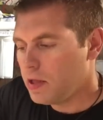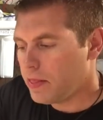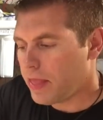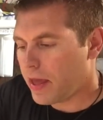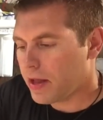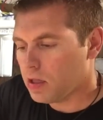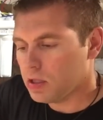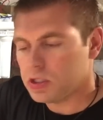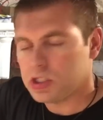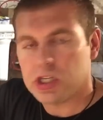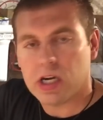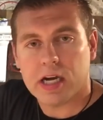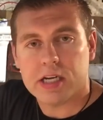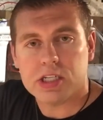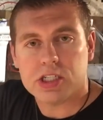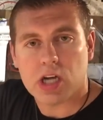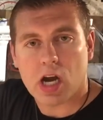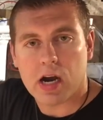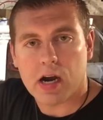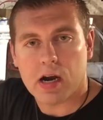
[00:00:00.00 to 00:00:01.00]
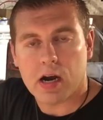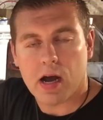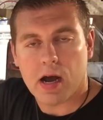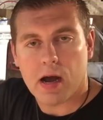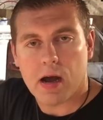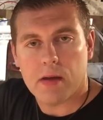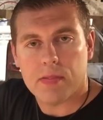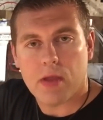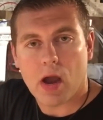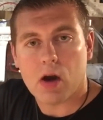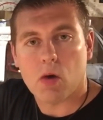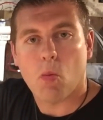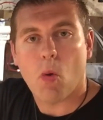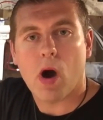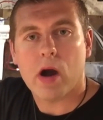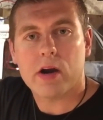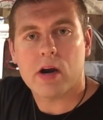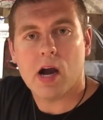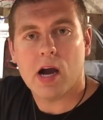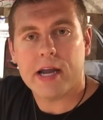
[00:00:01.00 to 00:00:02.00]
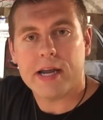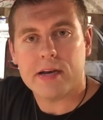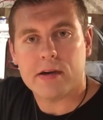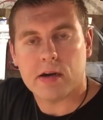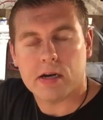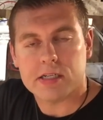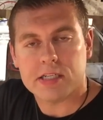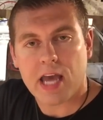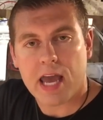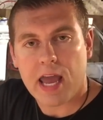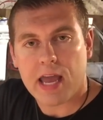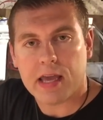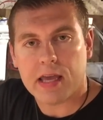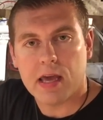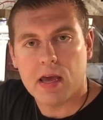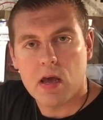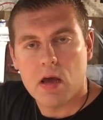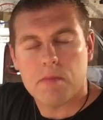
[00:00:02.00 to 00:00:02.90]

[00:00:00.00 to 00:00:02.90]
That'll judge our water height in our tank.